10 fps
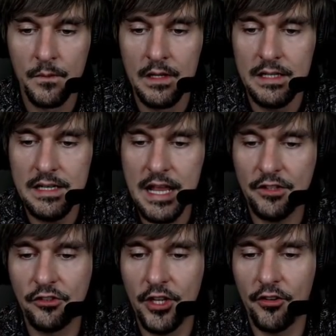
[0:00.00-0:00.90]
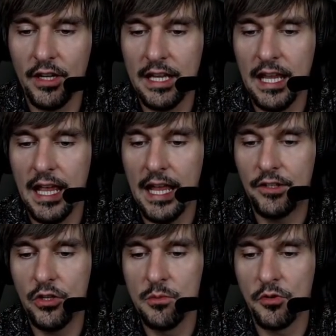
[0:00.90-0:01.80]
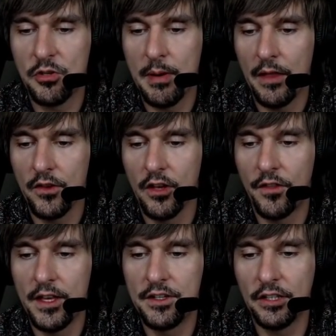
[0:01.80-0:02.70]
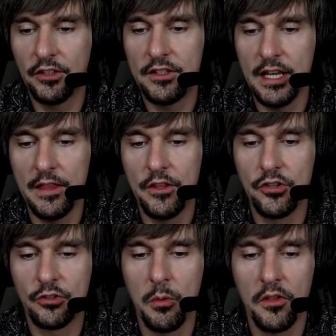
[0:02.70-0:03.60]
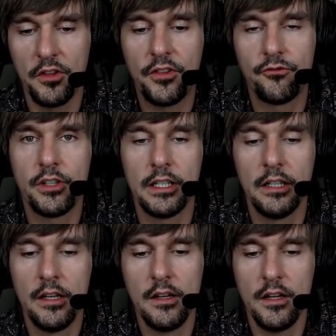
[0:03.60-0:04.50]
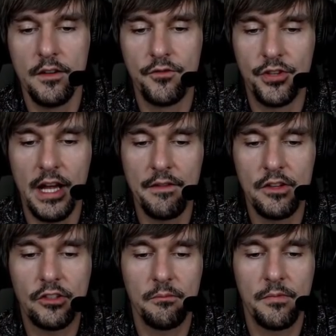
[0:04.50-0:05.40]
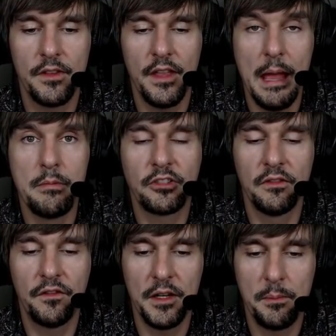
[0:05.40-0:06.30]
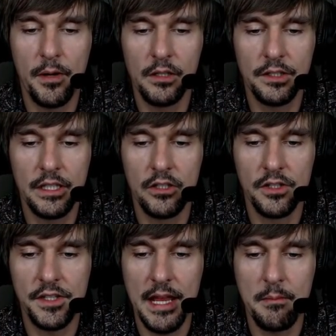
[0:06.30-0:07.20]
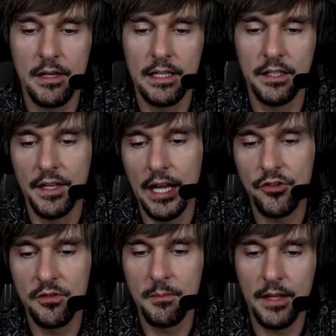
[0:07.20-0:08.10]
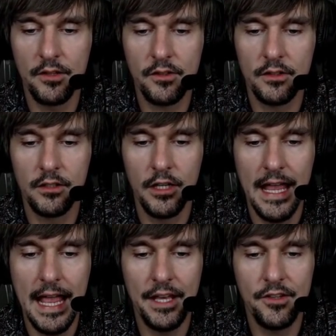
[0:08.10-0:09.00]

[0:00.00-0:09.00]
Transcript: necessarily care too much about the authenticity. They just want the thrill of driving something that Emerson Fittipaldi or Damon Hill, Nigel Mansell or Ayrton